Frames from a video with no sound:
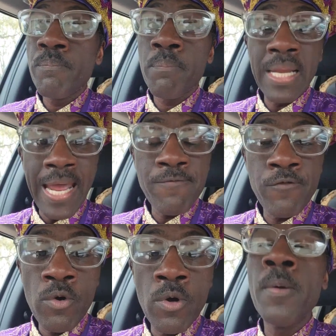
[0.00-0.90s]

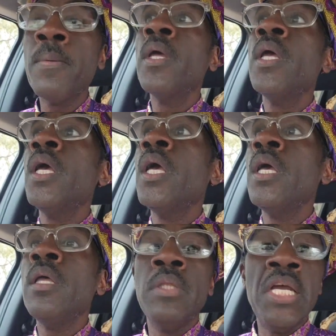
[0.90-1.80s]
platform,
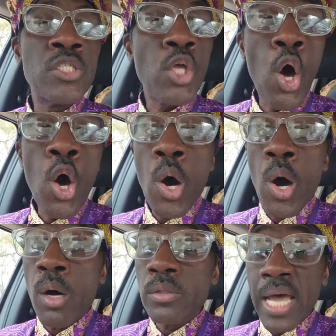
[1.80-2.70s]
there's
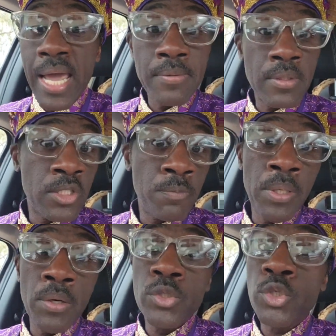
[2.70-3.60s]
all types of
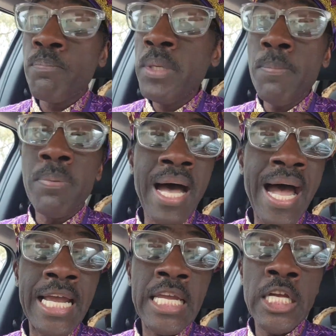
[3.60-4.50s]
spiritual people
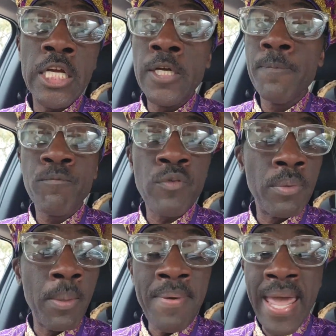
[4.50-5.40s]
out here from
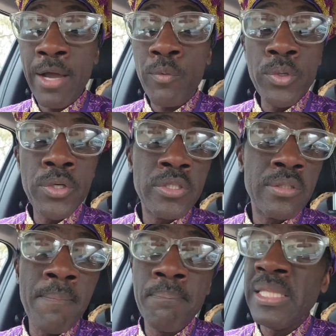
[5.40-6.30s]
the backwoods.
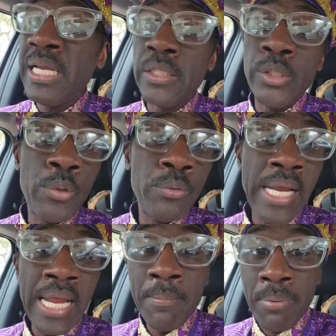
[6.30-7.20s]
They're no
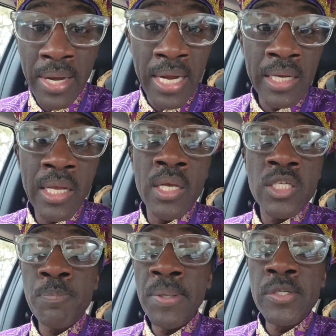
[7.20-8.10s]
name brand
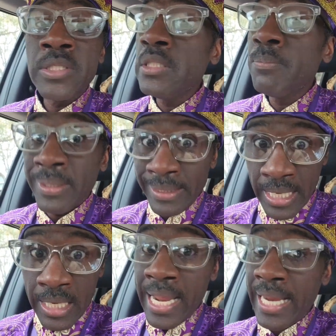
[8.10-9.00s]
spiritualists, but they